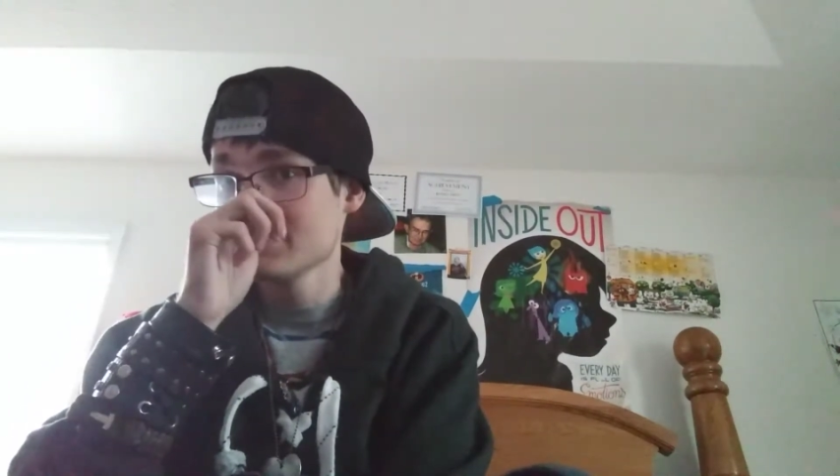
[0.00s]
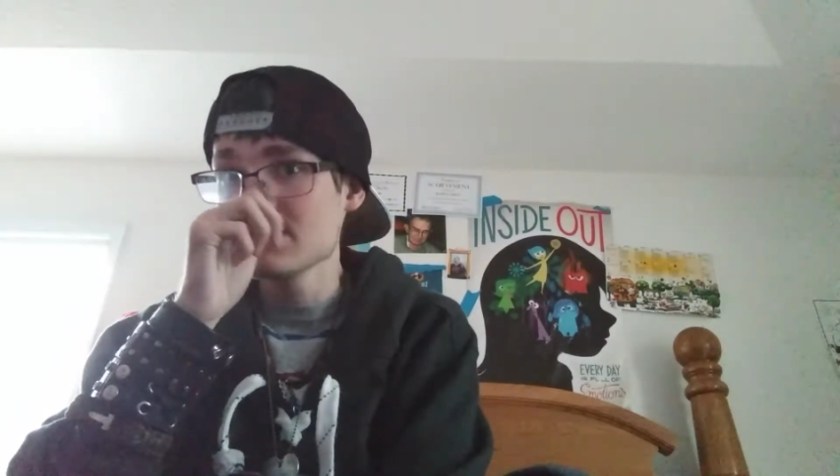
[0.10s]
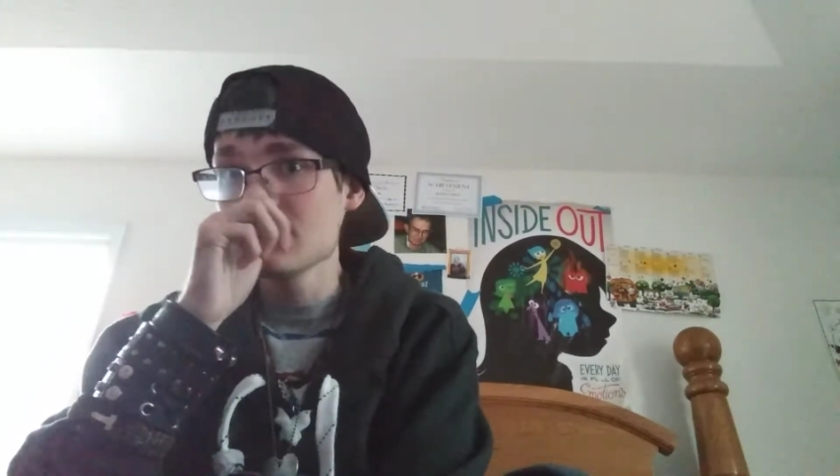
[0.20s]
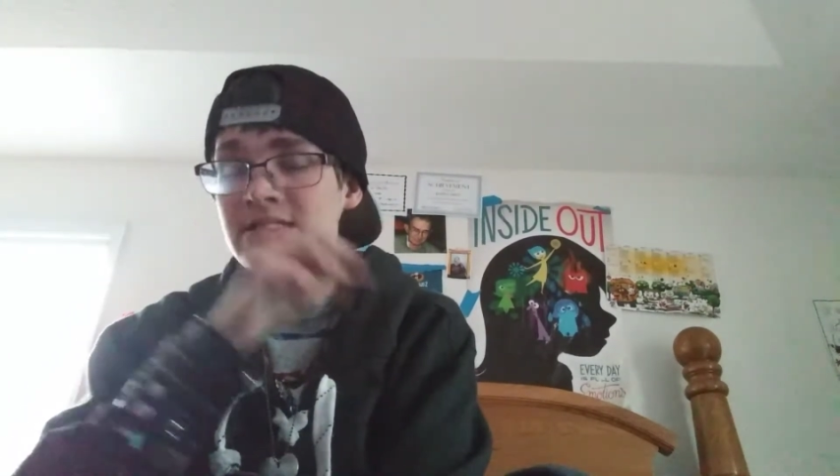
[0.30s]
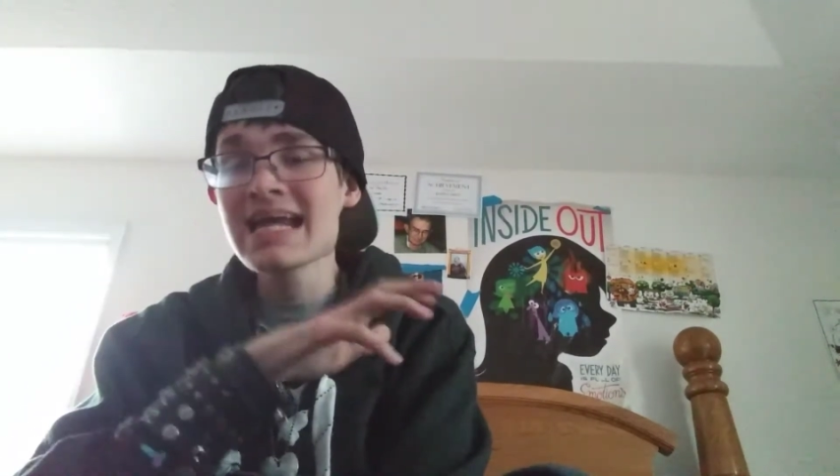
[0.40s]

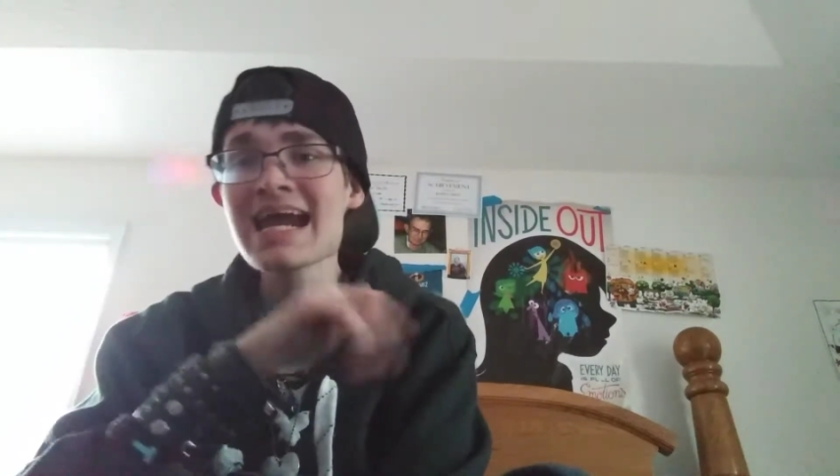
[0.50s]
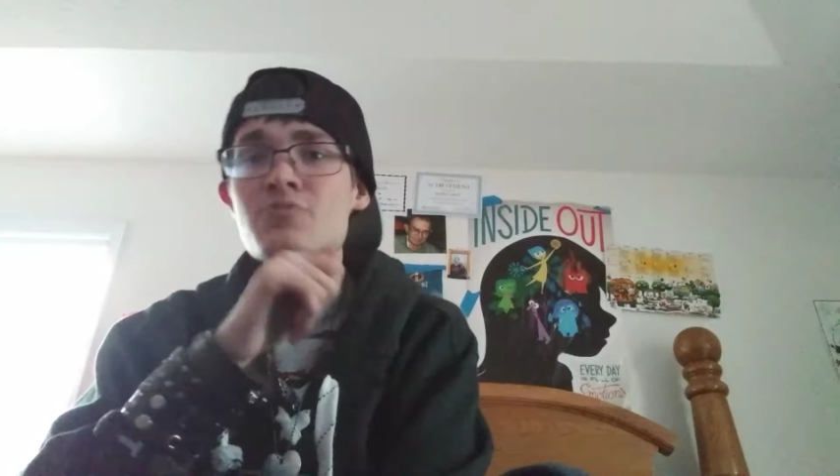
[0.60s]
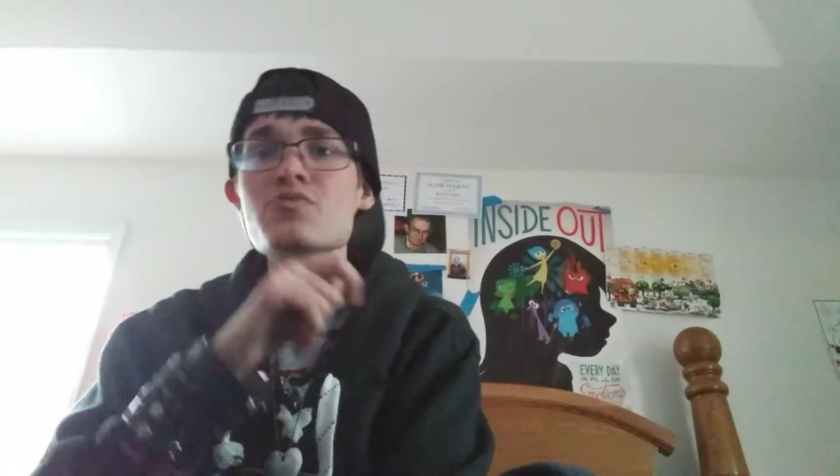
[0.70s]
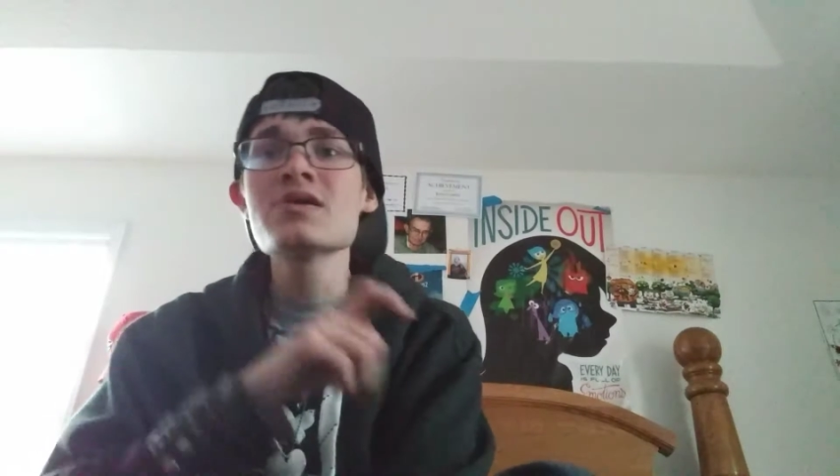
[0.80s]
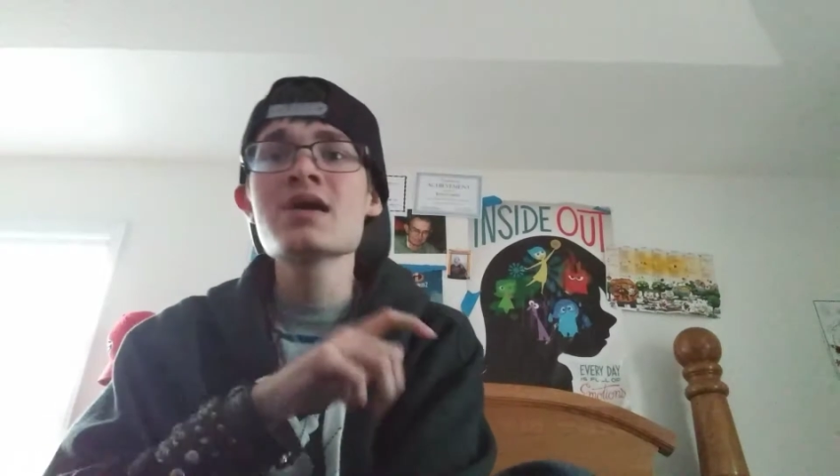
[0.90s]
stand
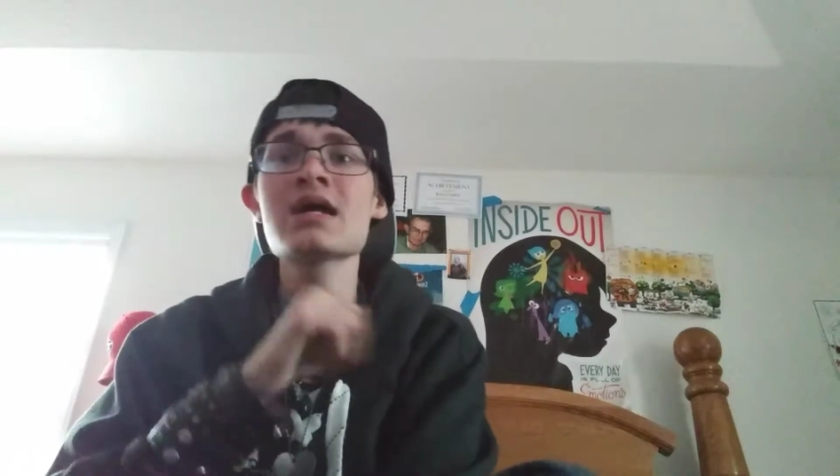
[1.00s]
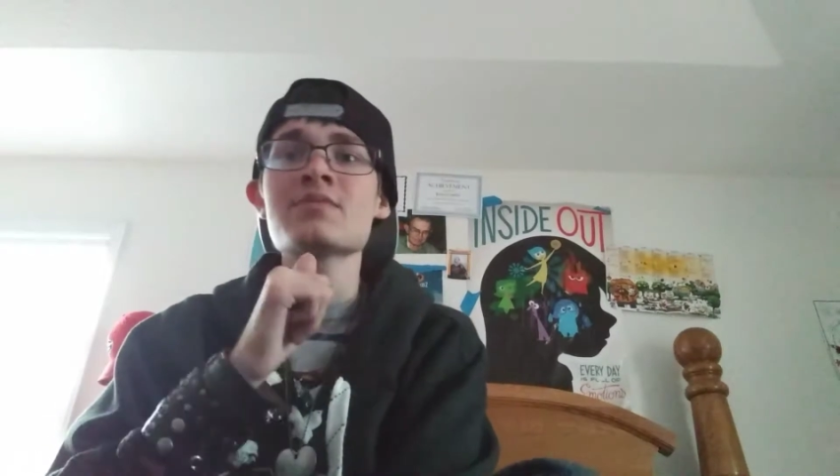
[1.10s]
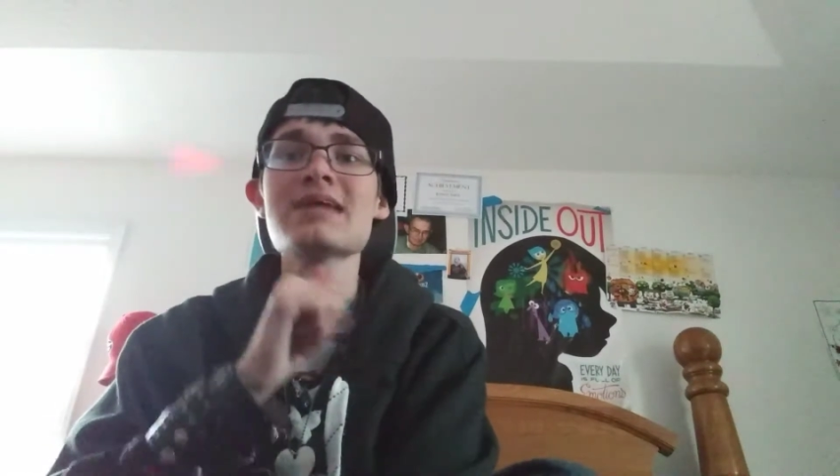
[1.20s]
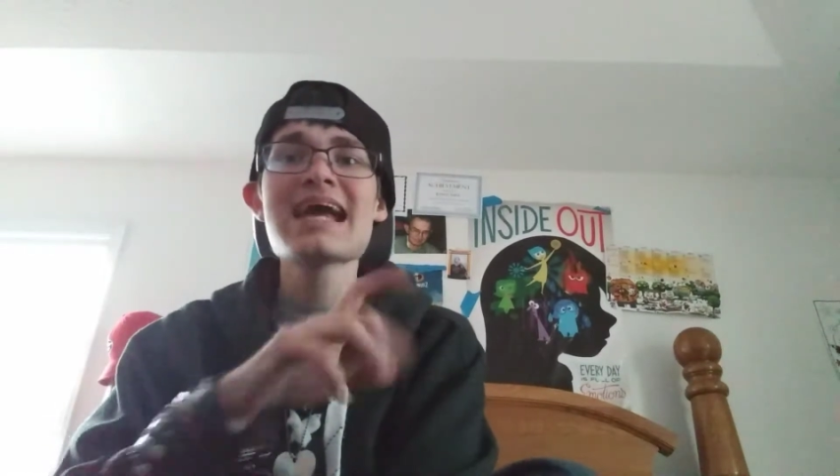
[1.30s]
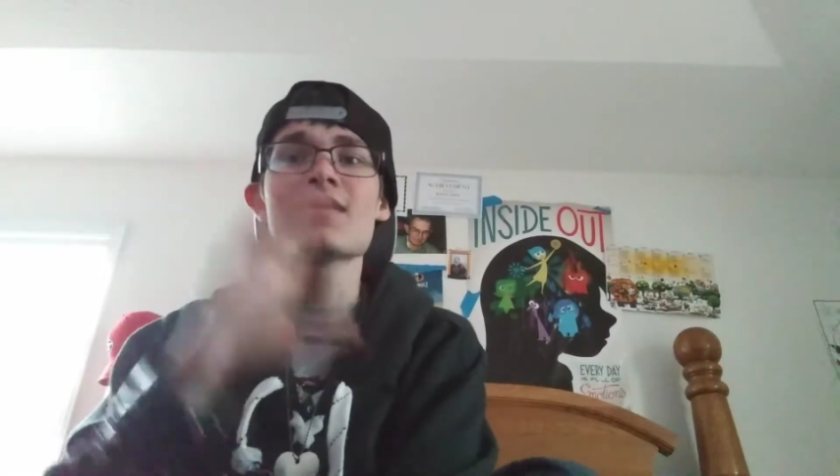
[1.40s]
where um,
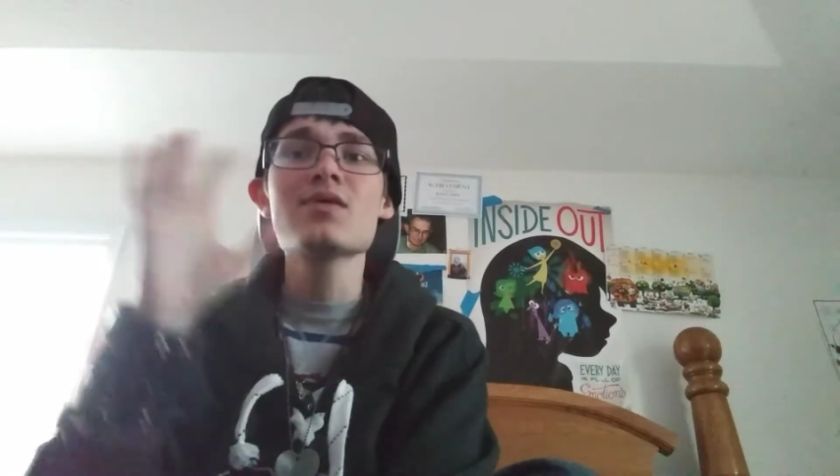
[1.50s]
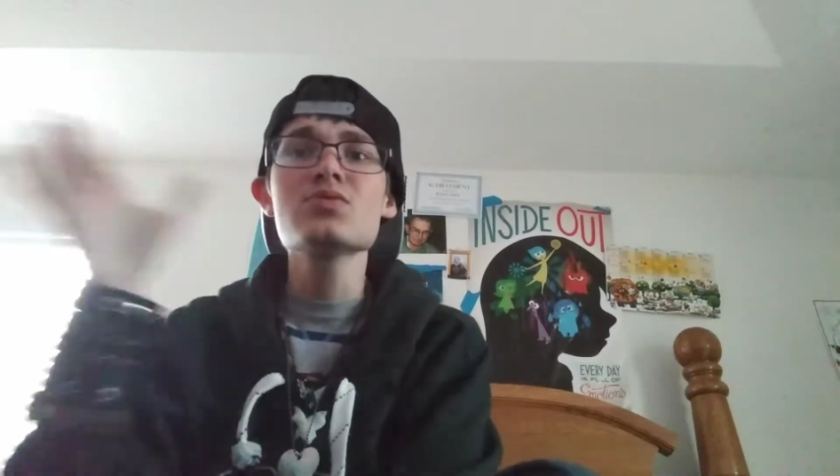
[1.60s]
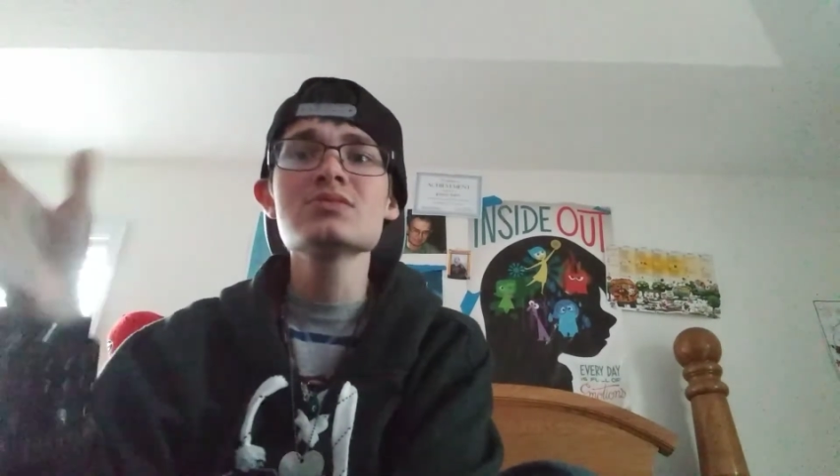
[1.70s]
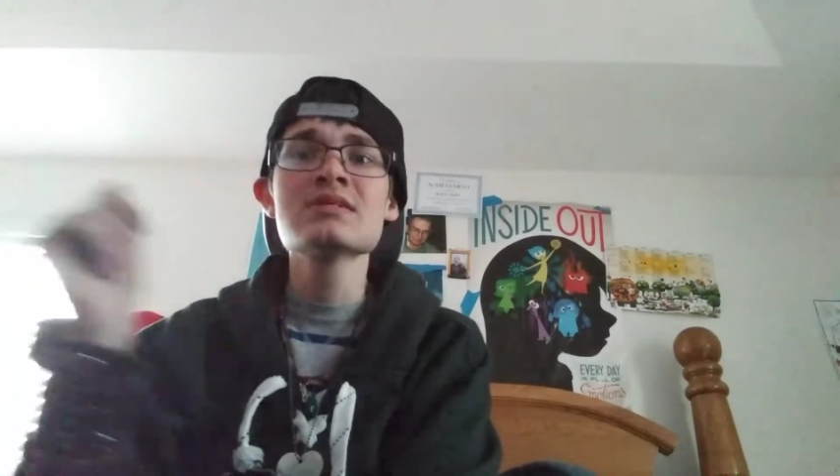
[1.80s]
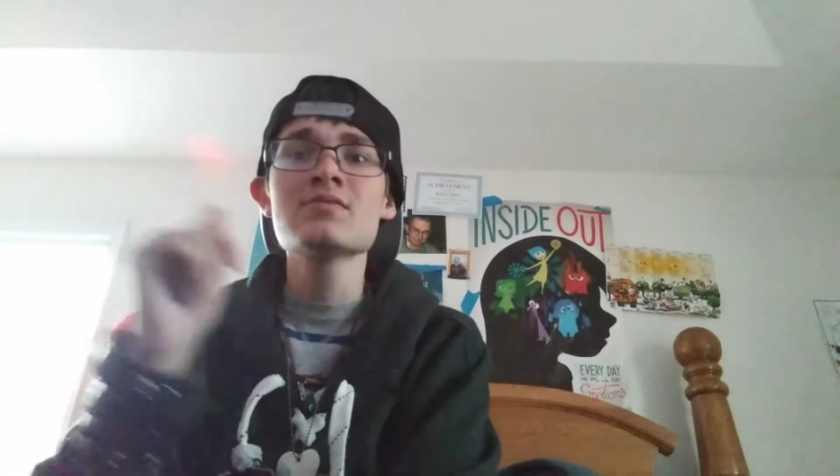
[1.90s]
they had
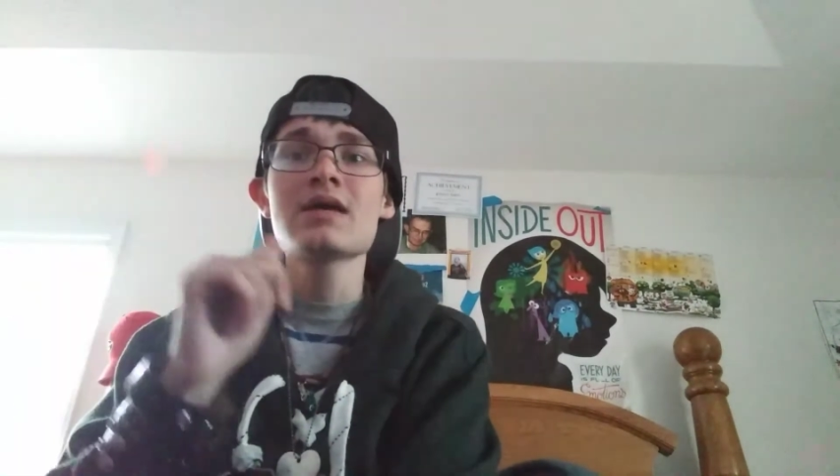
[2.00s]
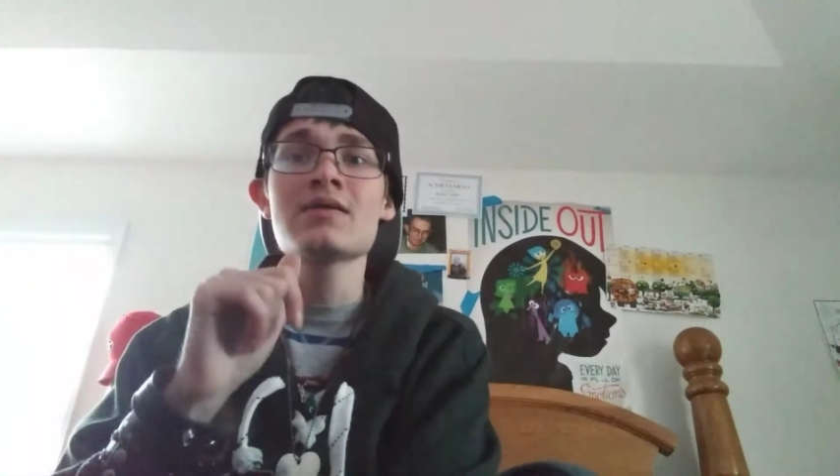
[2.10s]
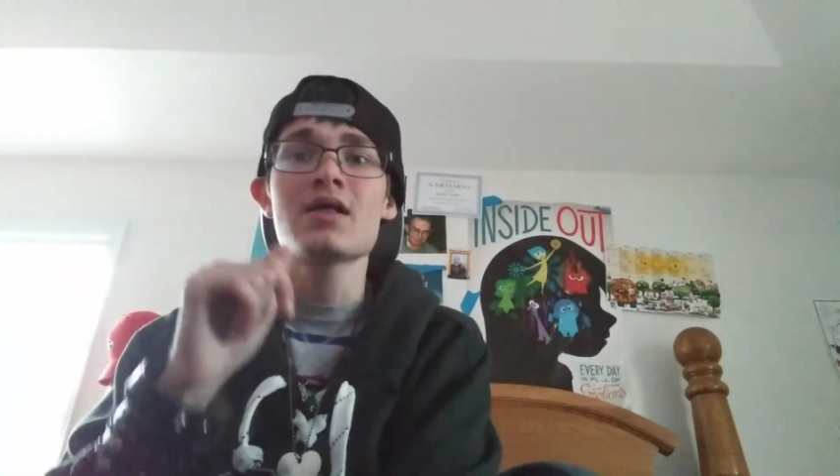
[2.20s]
holes in the uh,